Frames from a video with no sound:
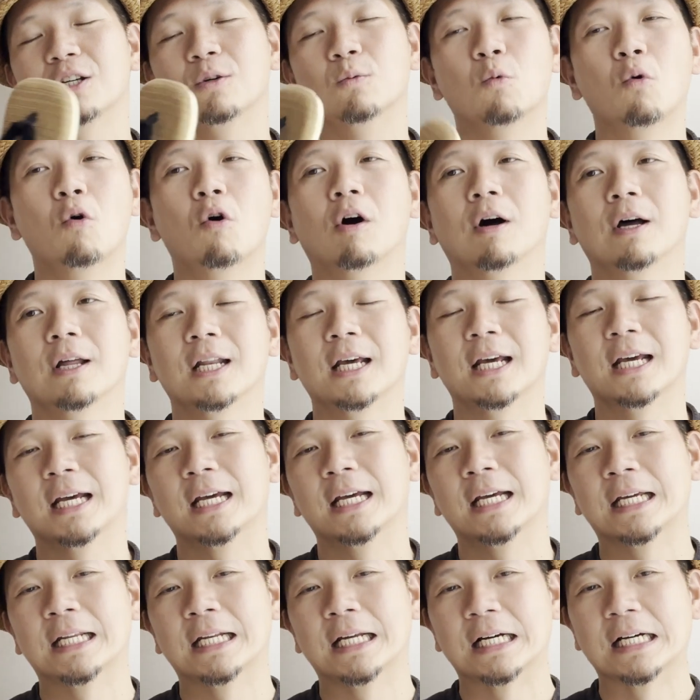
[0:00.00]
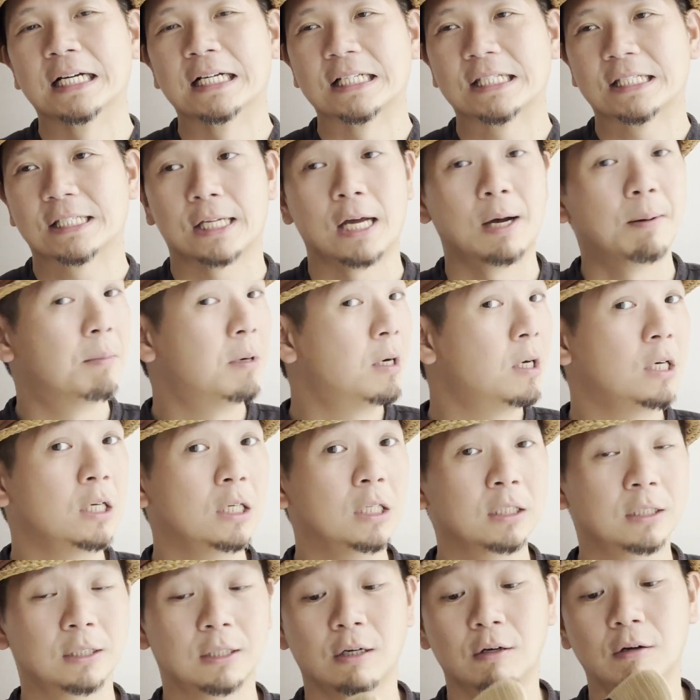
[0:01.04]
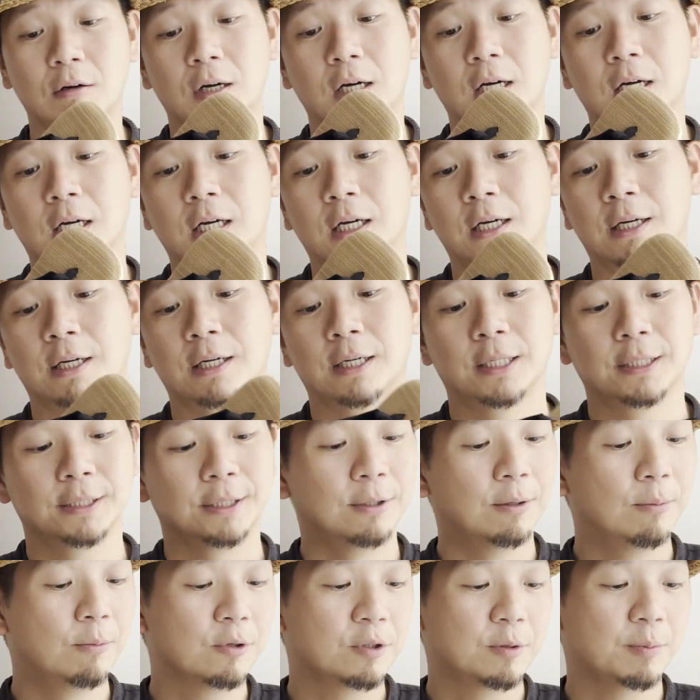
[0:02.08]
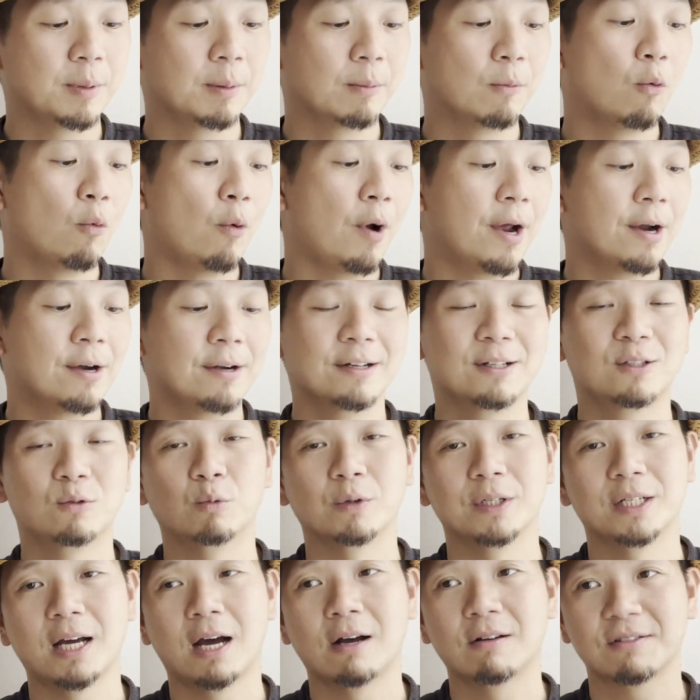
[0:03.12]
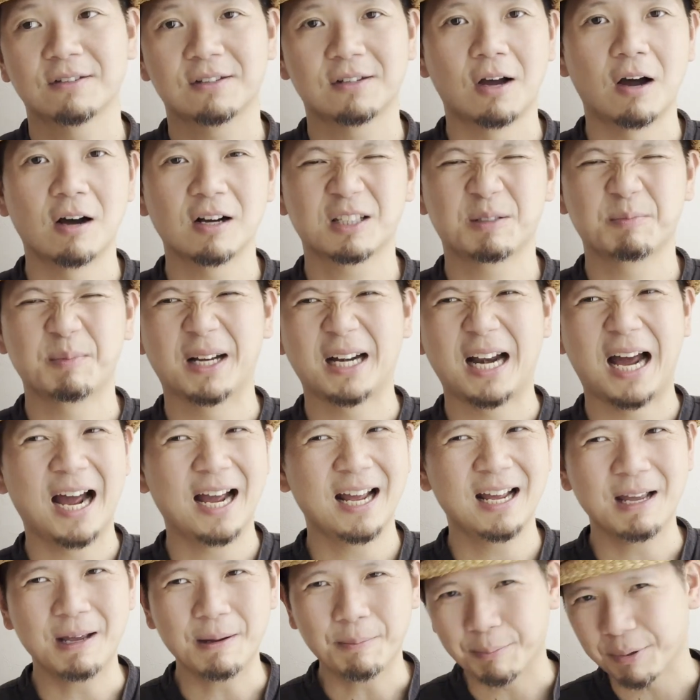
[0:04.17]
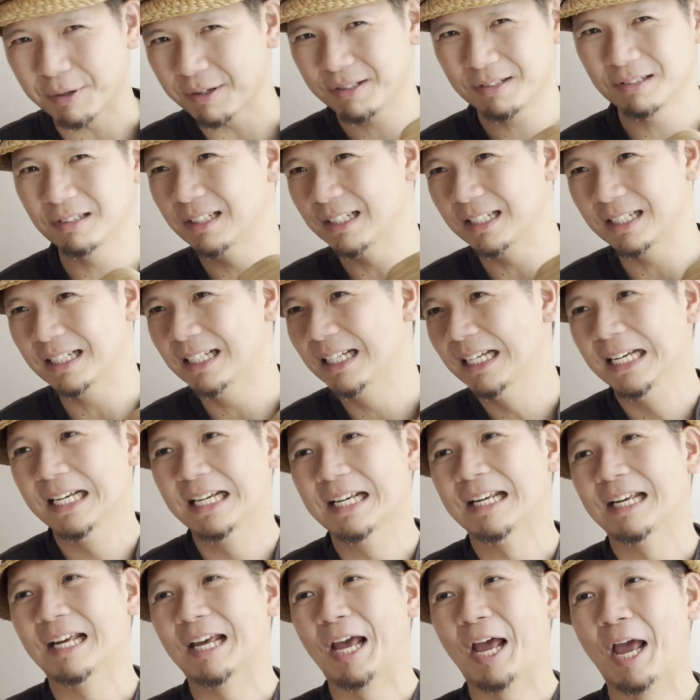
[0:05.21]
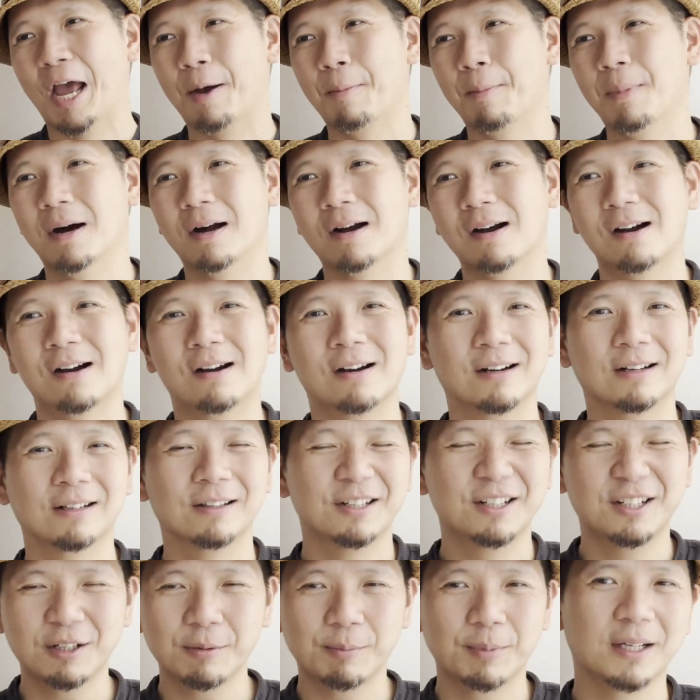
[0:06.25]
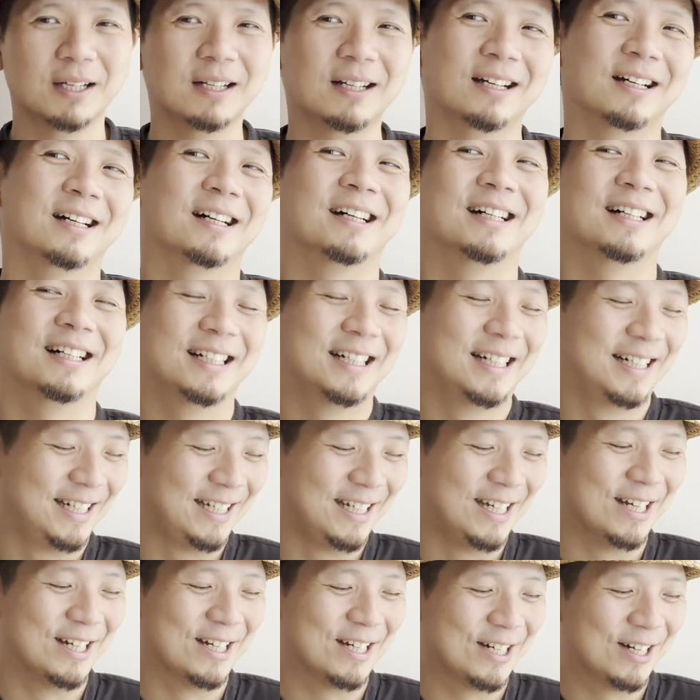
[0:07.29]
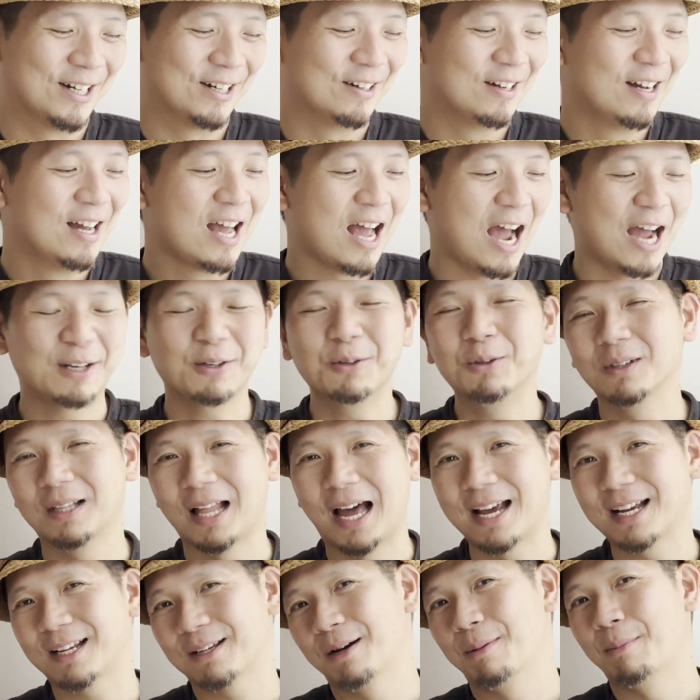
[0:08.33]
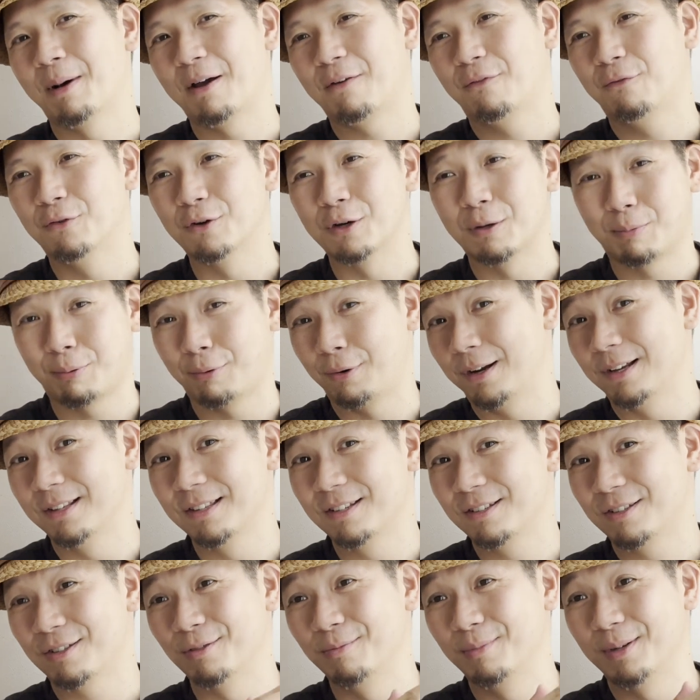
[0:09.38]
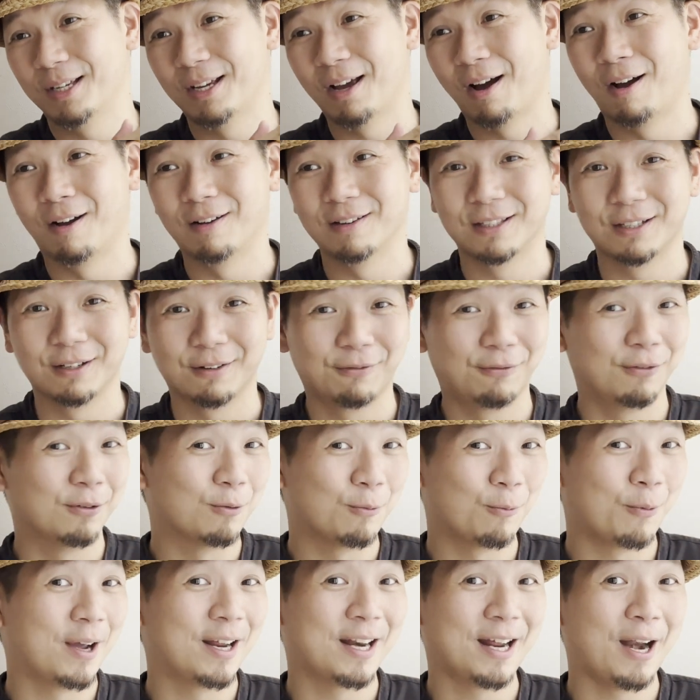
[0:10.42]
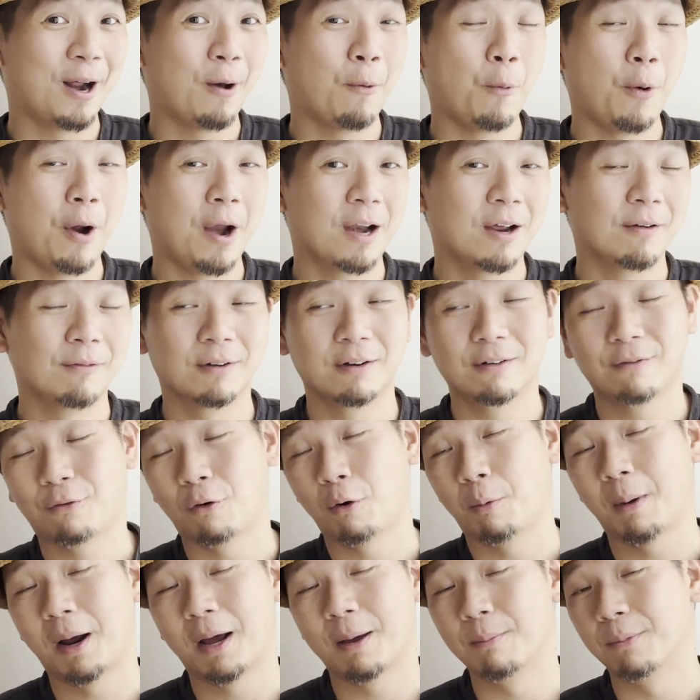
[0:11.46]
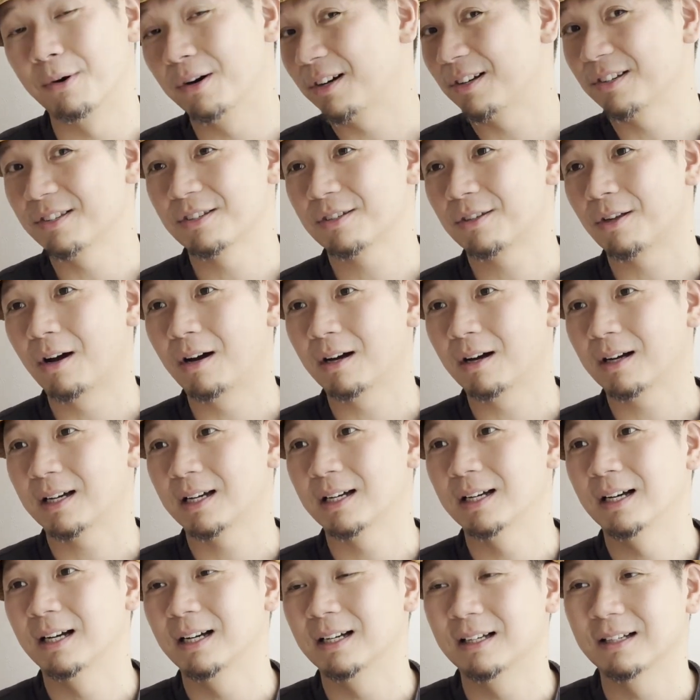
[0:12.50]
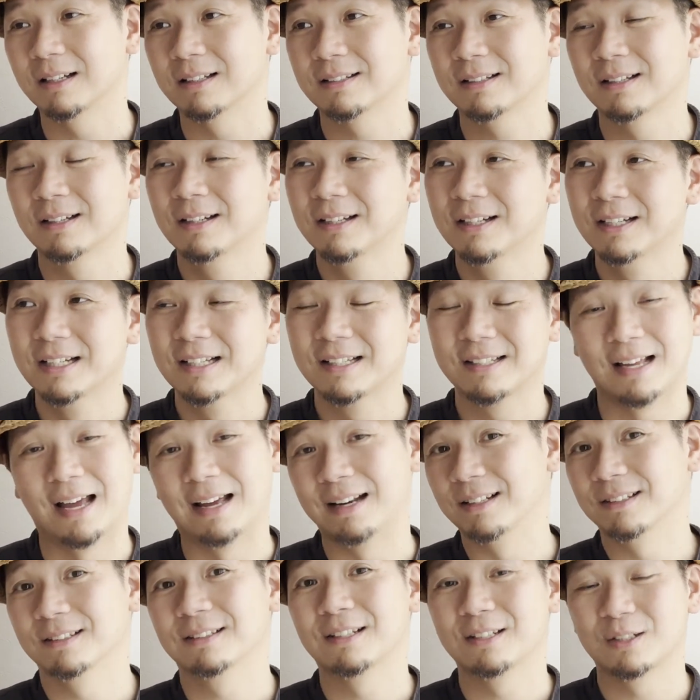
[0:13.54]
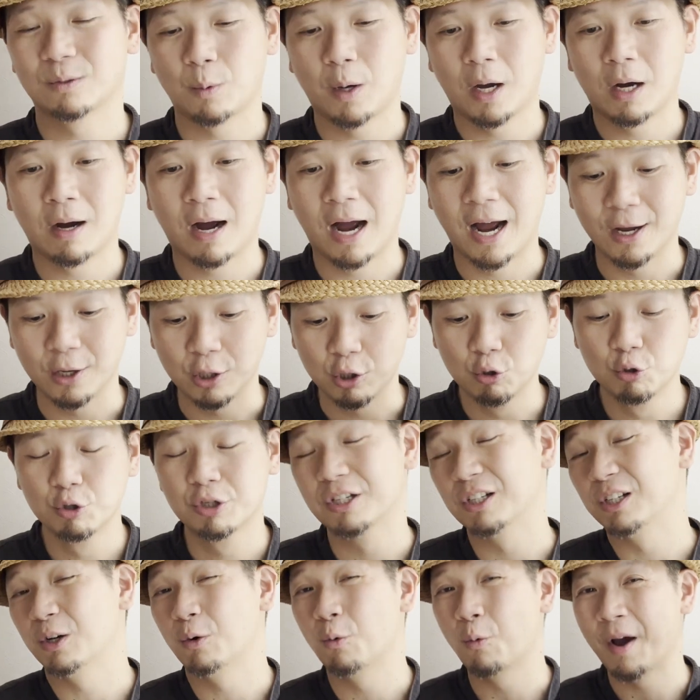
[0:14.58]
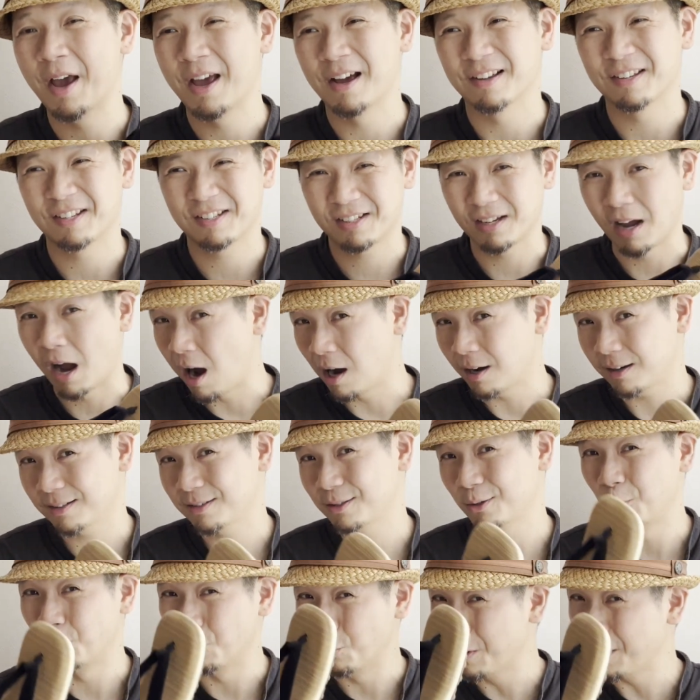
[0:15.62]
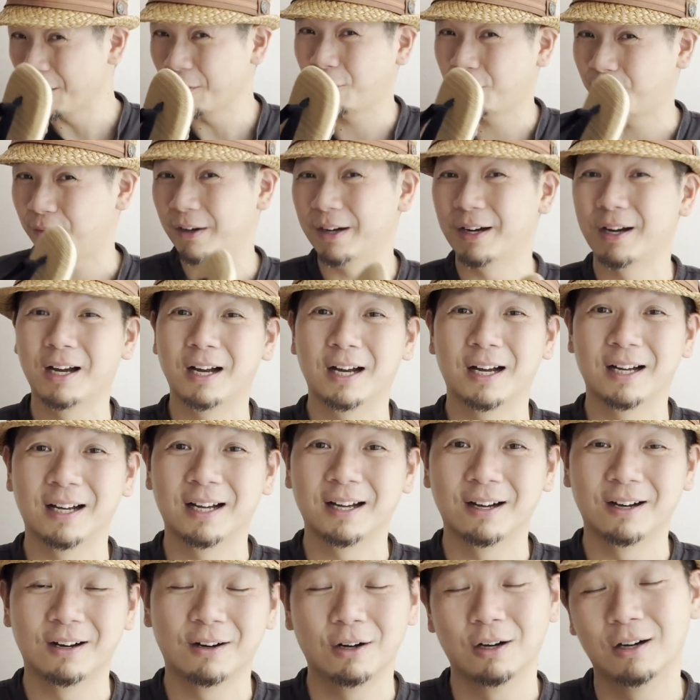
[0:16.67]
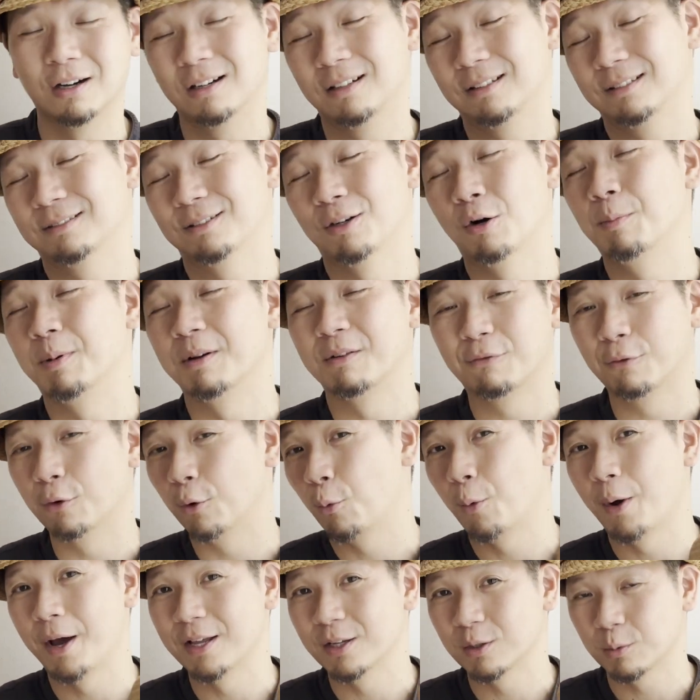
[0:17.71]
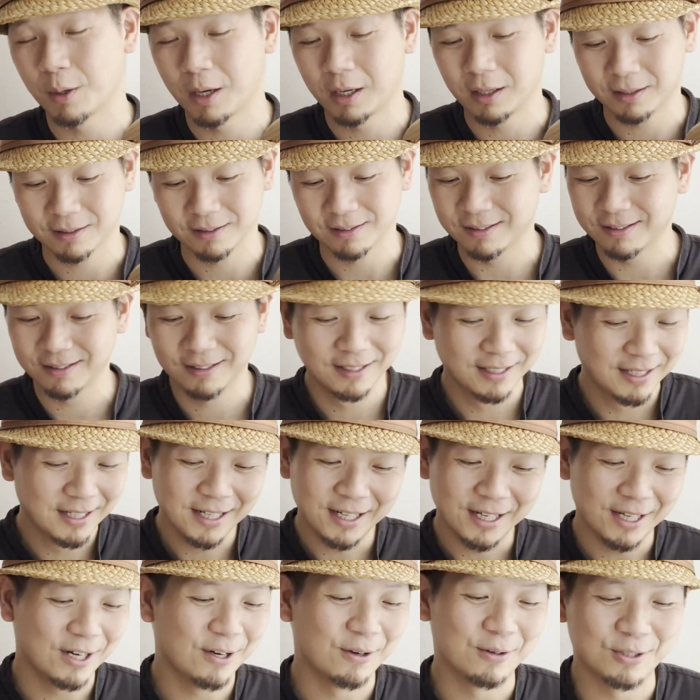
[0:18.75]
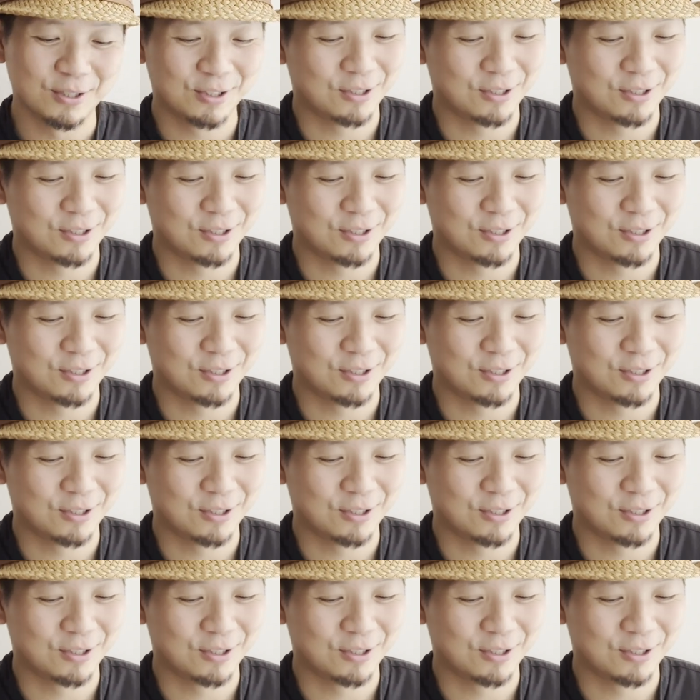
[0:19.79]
worn in summer. So most people wear this without socks, but I personally am a little bit I don't like my footprints to be on the footwear that I wear. Even for my Birkenstock sandals as well, I usually wear socks with open footwear as well, because it's